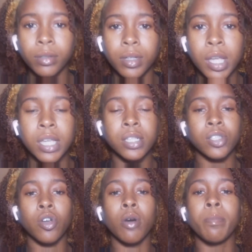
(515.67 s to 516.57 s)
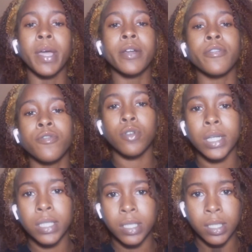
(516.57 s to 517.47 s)
He saw better for
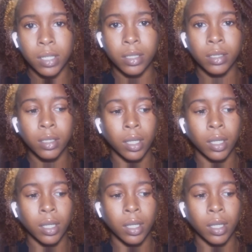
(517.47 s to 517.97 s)
his son.